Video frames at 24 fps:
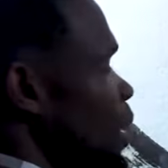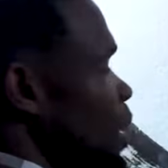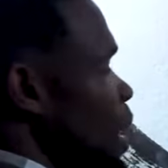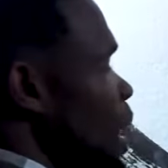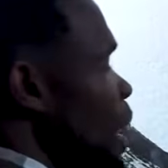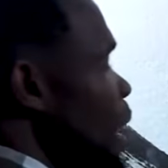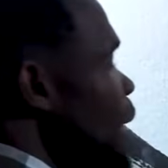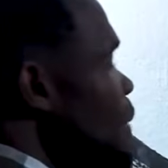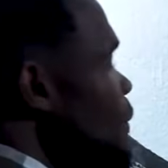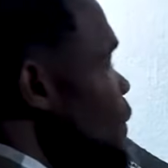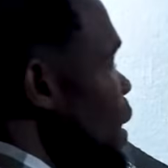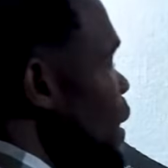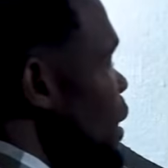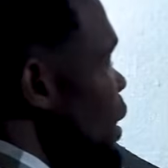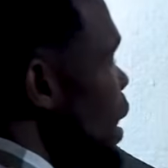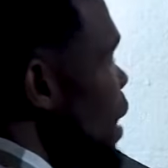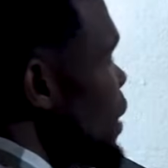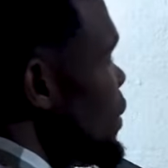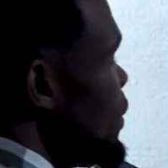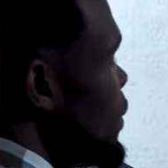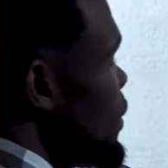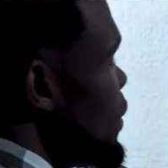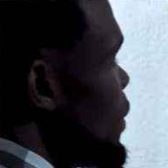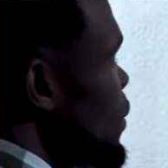I have that
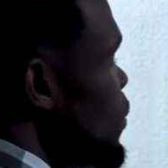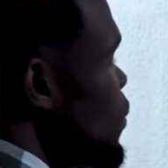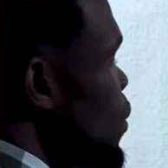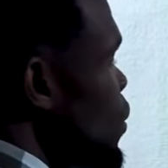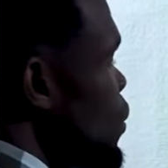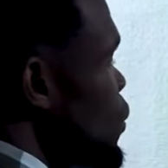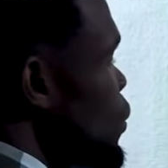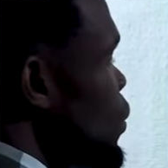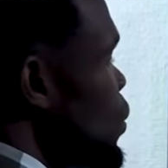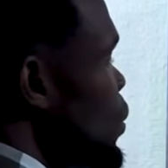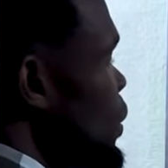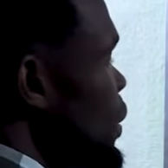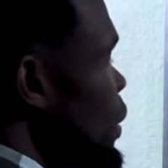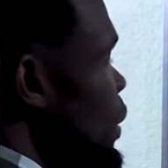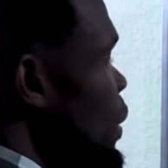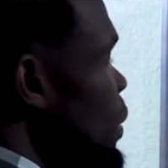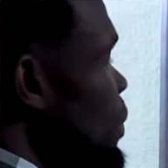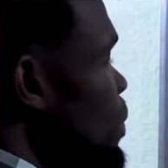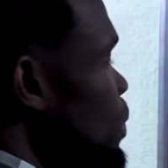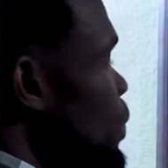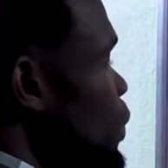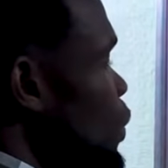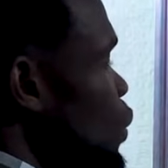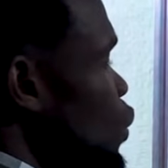x is equals to t
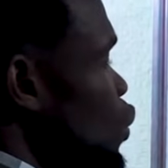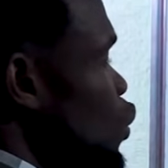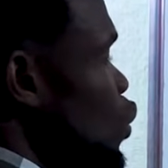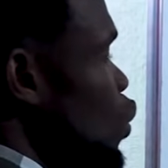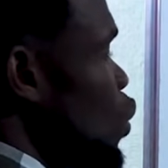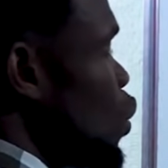plus